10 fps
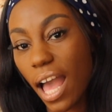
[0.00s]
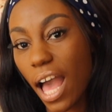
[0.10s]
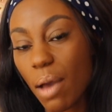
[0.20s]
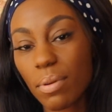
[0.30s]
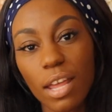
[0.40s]

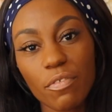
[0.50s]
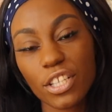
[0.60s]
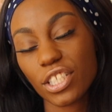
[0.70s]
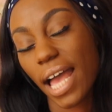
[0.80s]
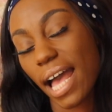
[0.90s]
I would um, love
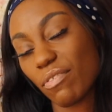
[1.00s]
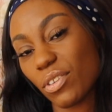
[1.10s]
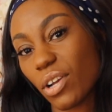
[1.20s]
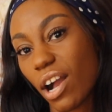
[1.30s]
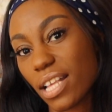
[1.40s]
to have
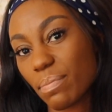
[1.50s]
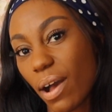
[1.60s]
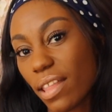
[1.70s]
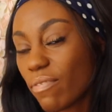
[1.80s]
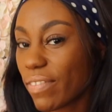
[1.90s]
you guys
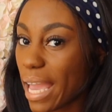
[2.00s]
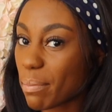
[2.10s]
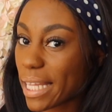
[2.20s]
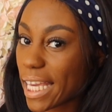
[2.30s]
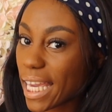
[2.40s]
part of the
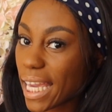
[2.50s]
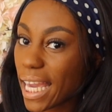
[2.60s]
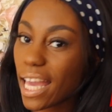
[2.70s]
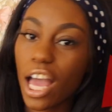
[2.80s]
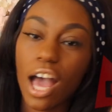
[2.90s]

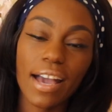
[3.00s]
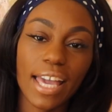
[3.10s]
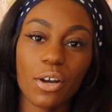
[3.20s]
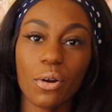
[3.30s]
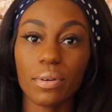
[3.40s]
family
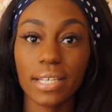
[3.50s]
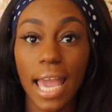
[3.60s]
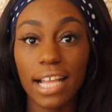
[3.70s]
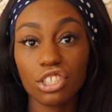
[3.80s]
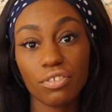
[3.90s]
okay cool
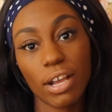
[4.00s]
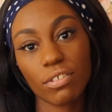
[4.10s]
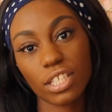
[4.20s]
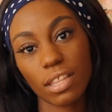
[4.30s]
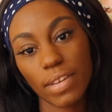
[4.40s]
get straight
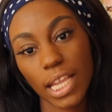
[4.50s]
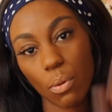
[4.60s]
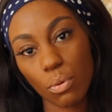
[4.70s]
onto the video